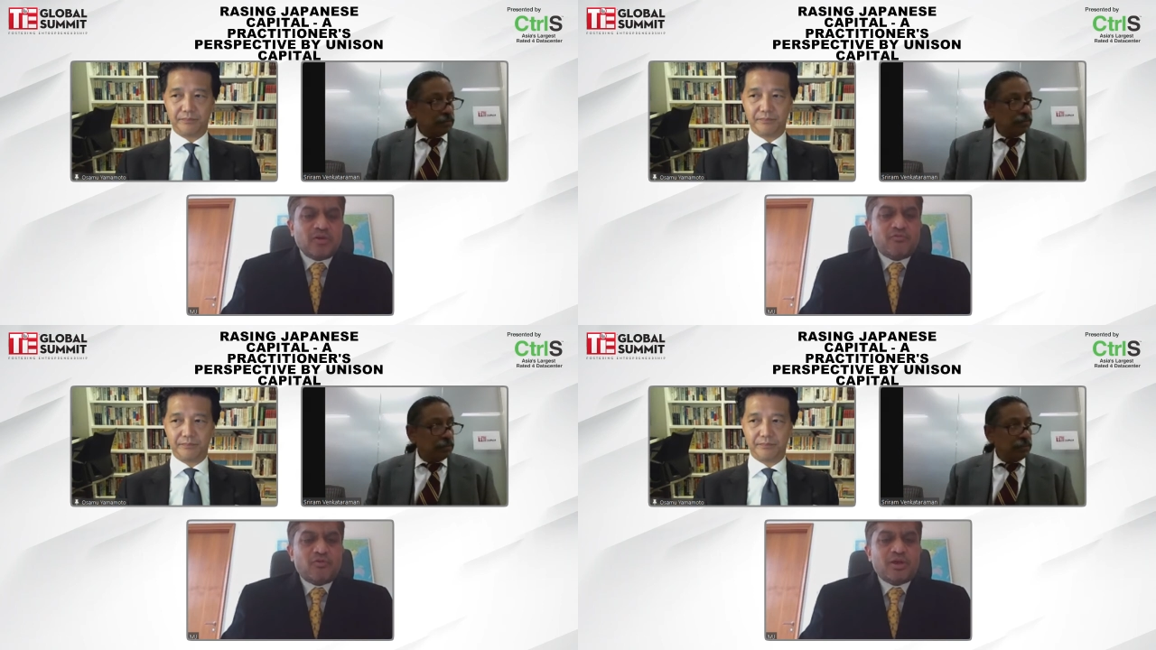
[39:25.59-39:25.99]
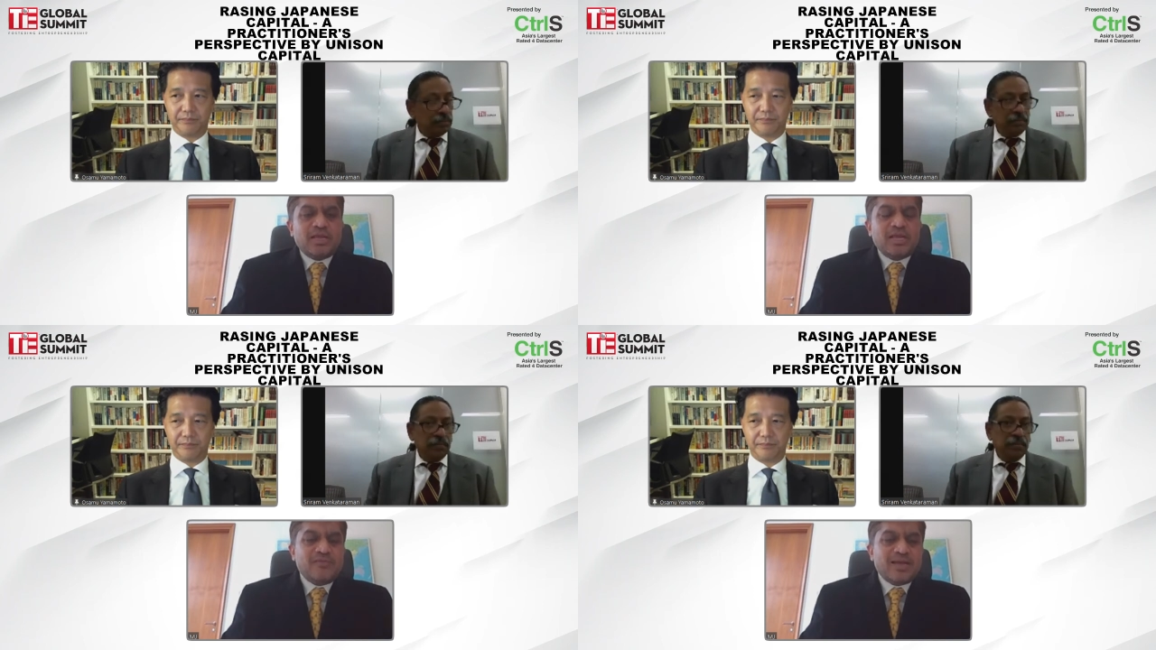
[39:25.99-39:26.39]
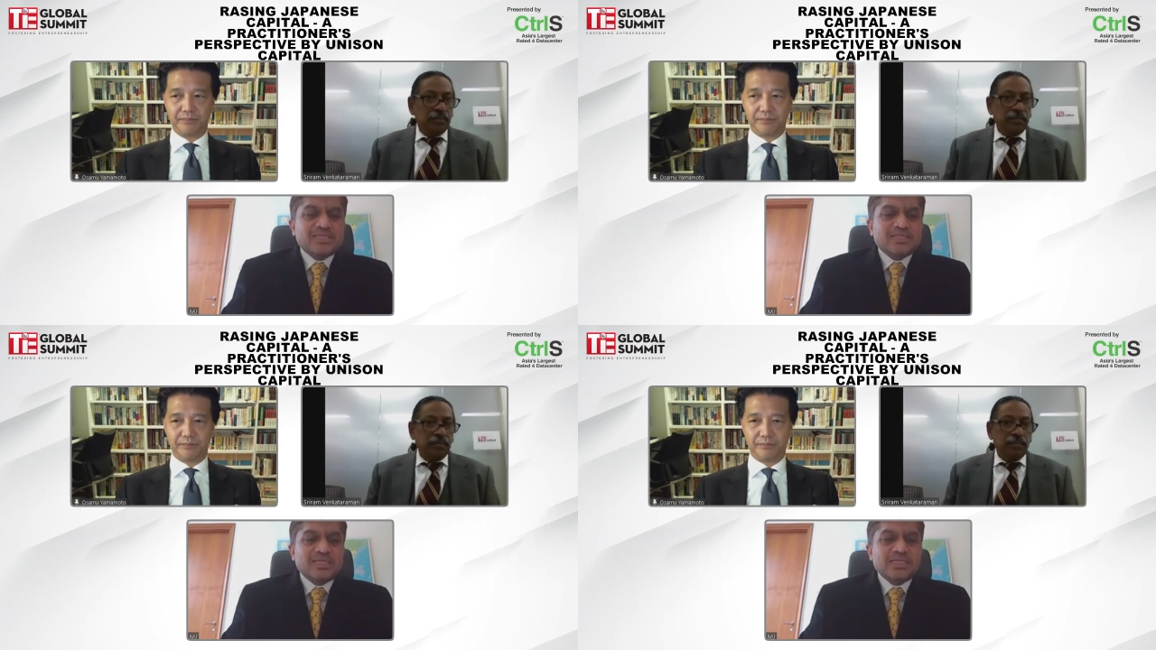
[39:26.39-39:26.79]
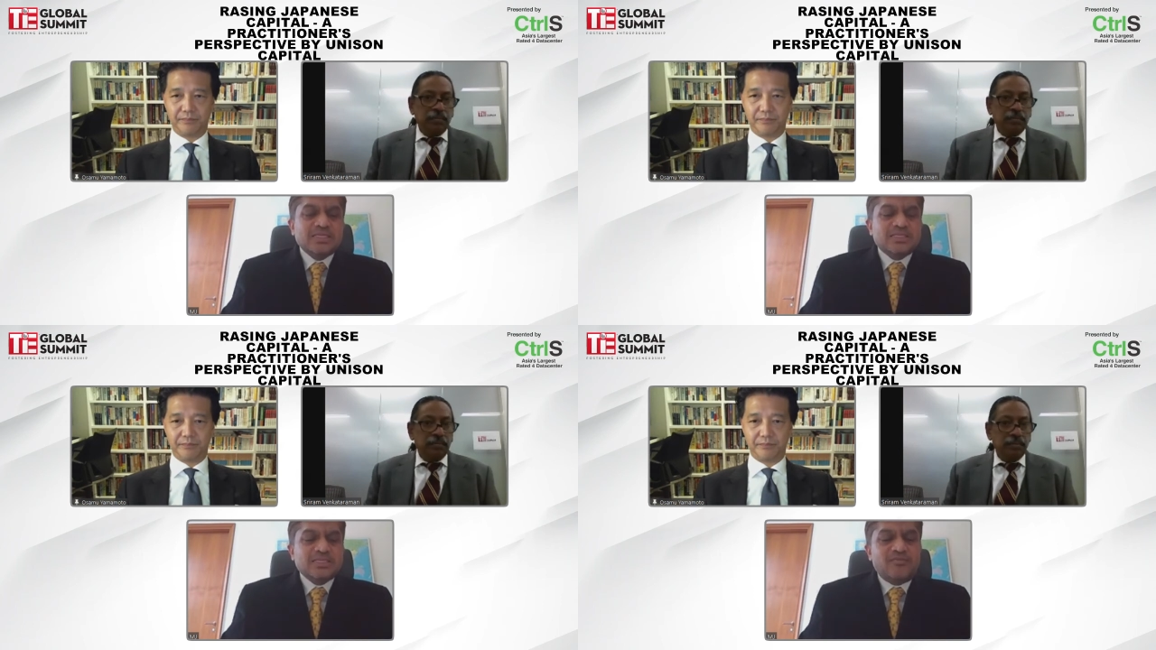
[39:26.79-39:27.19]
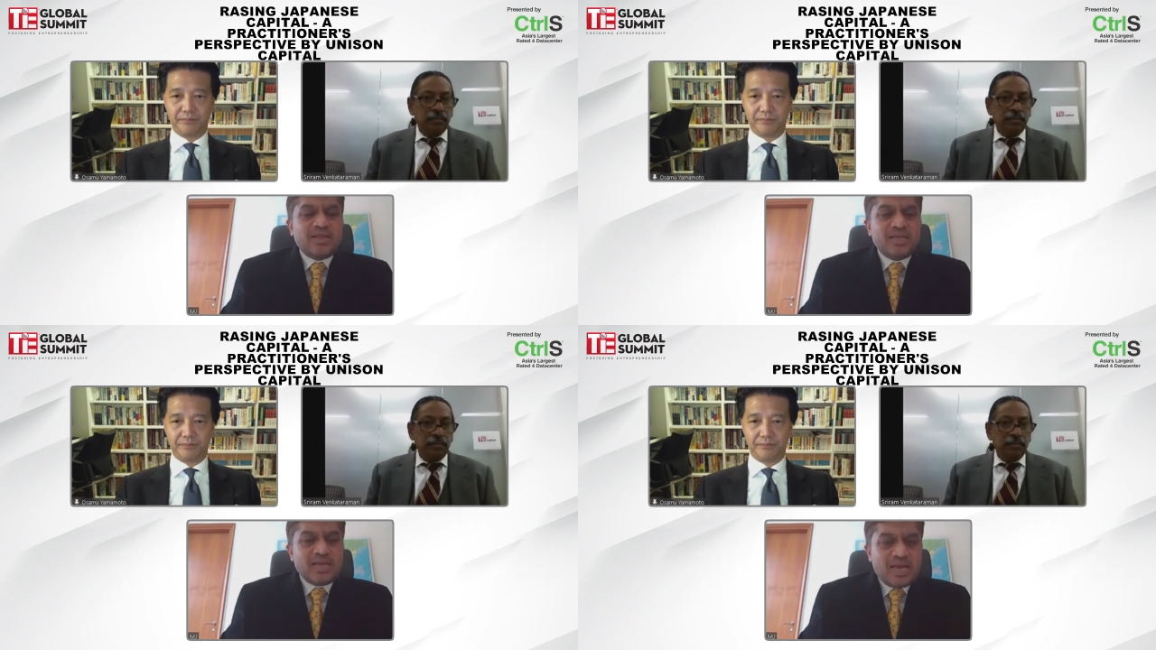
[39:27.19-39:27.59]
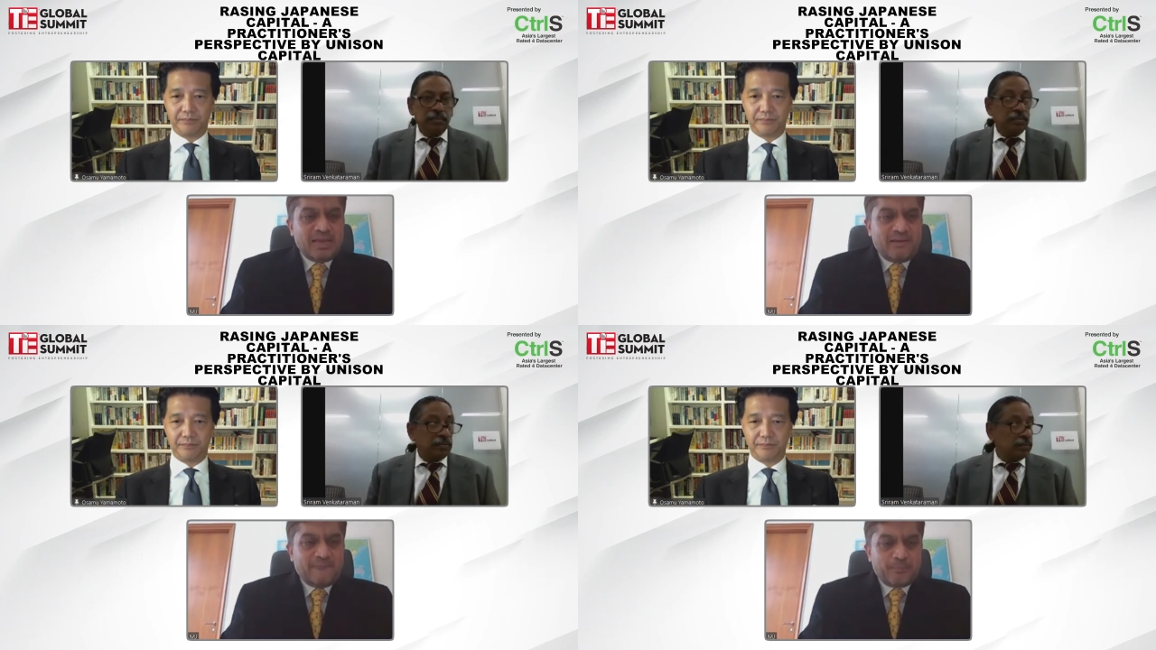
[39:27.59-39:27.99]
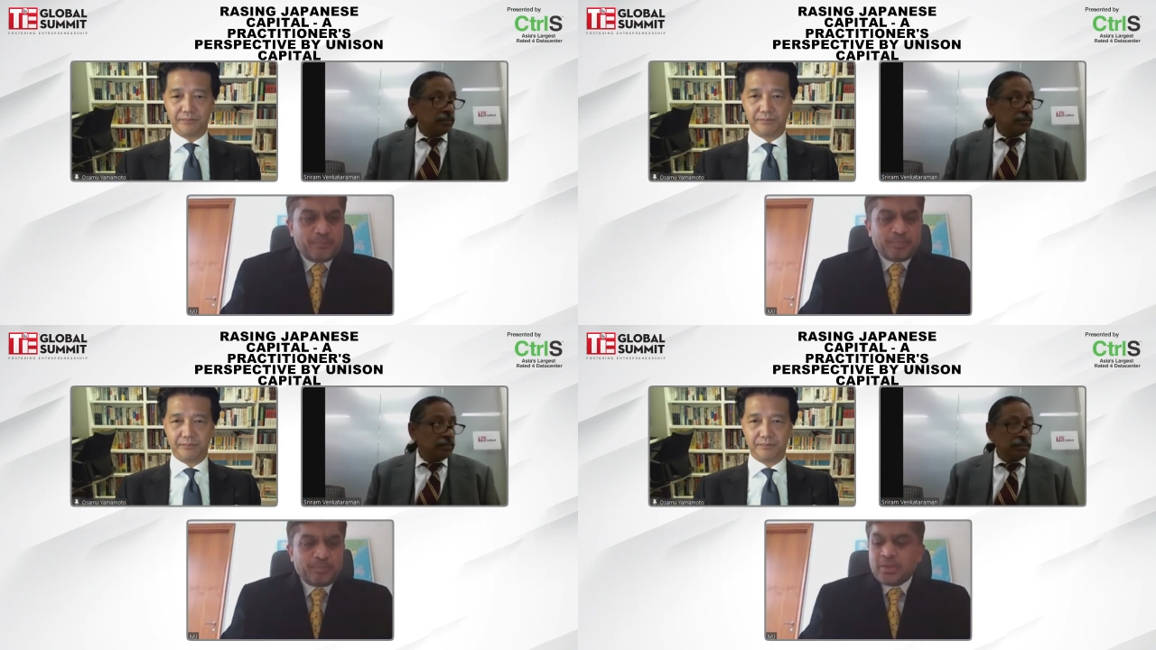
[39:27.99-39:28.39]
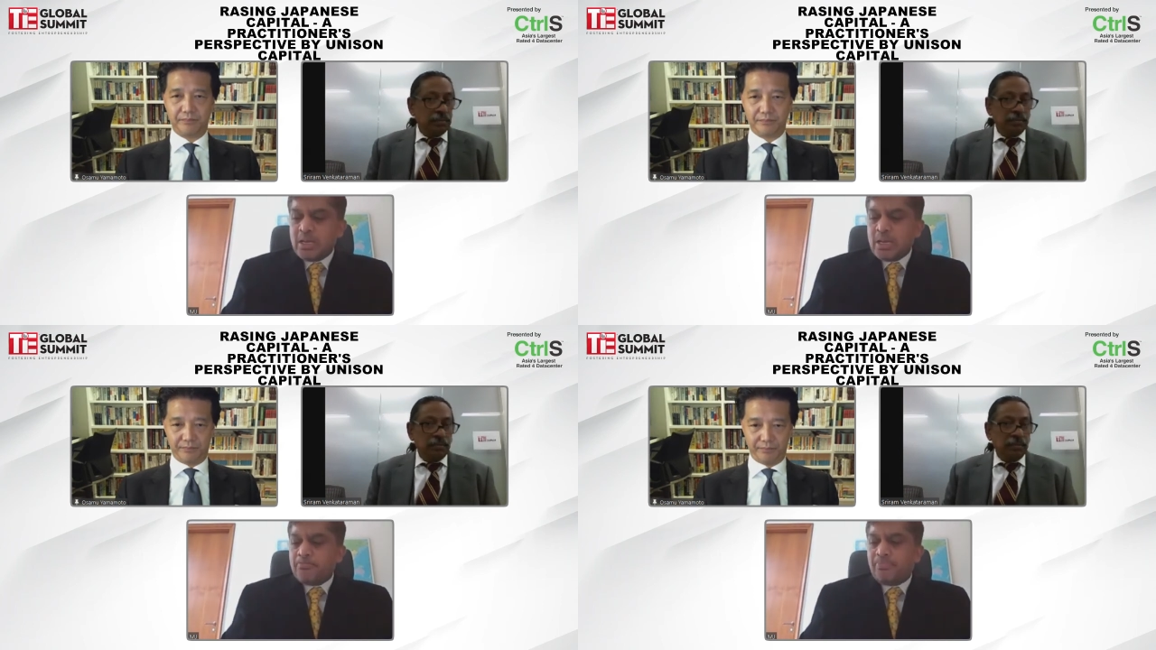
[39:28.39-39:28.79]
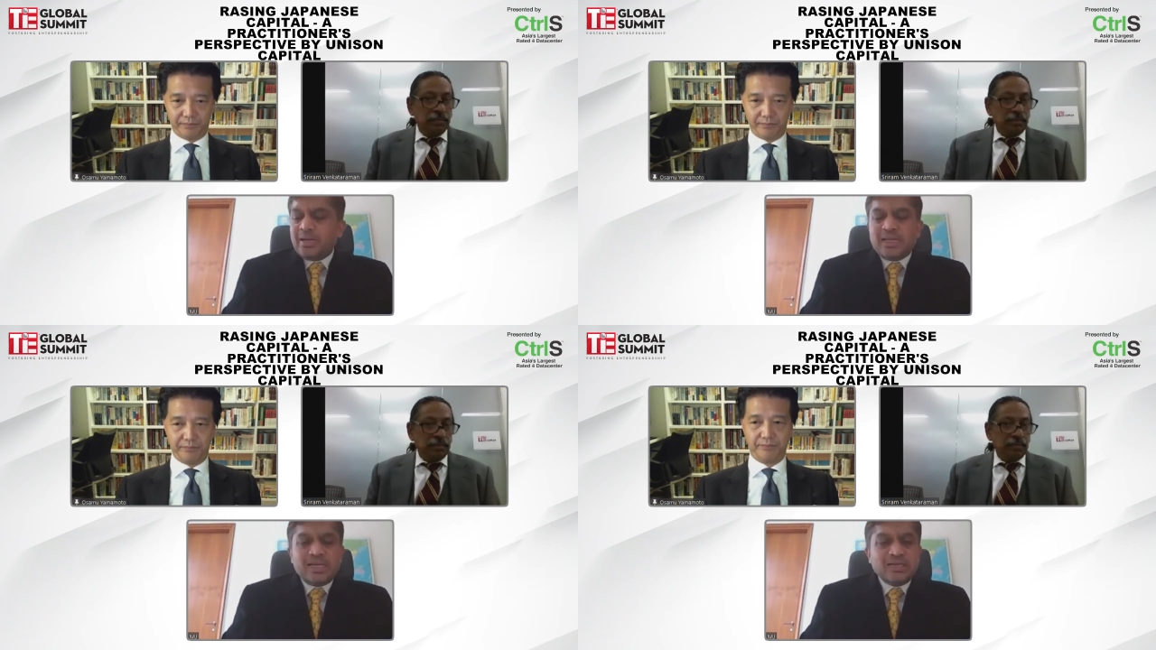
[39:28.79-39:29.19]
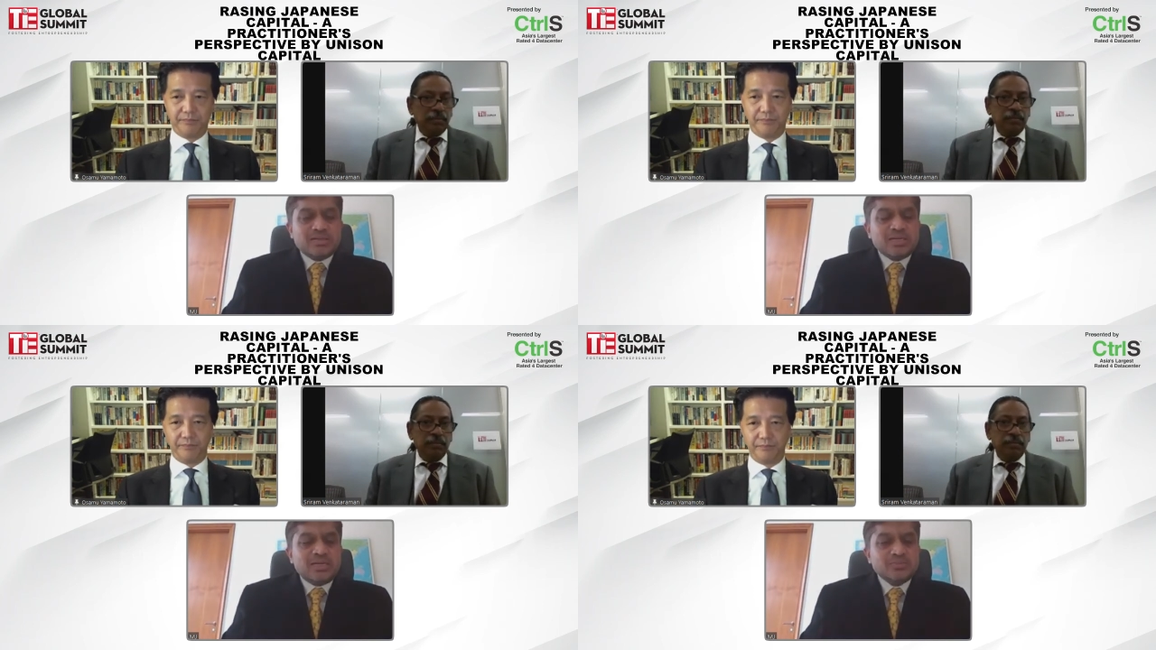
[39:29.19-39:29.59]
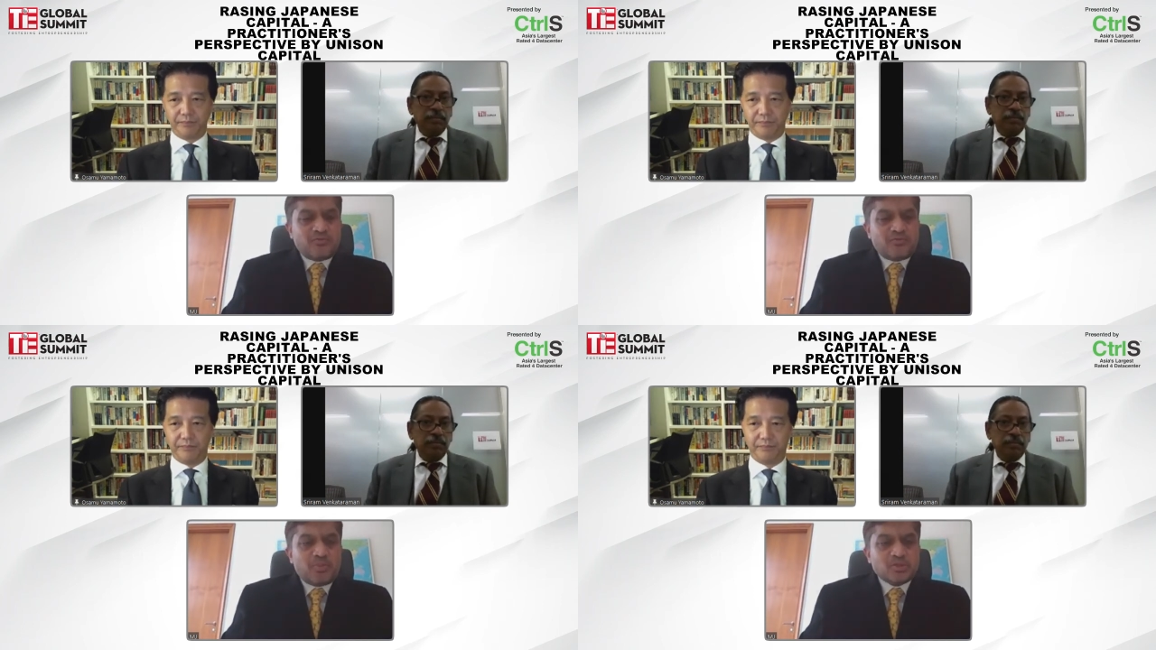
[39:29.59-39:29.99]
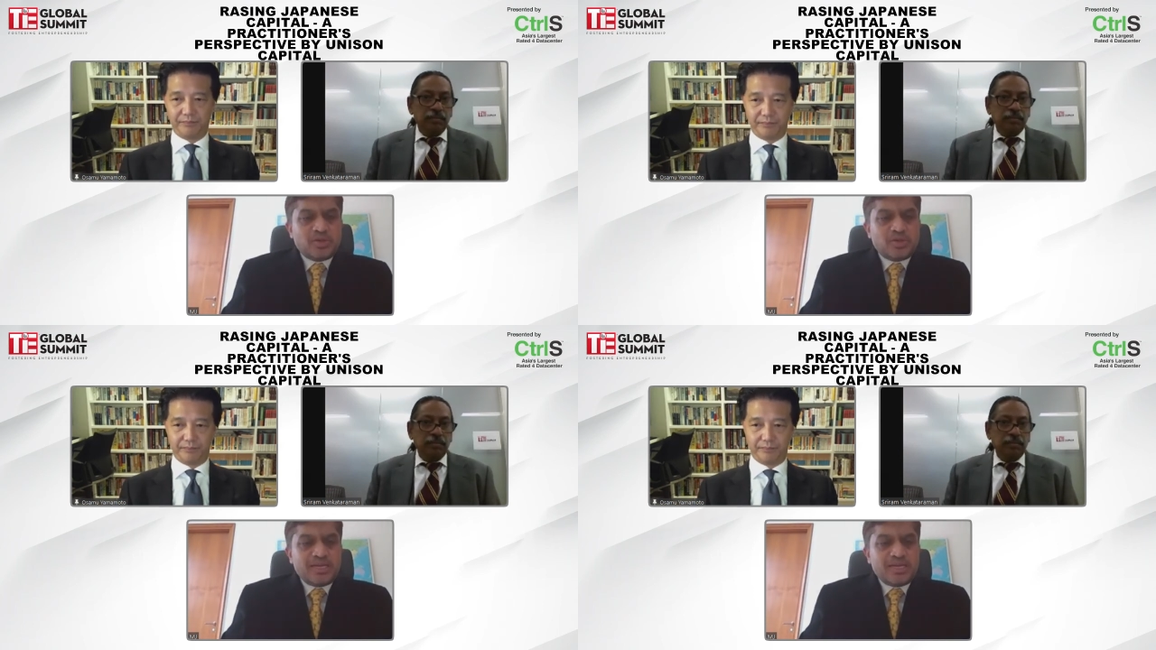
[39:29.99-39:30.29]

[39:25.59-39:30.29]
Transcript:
Speaker 1: for investors is still very high. But in terms of opportunity,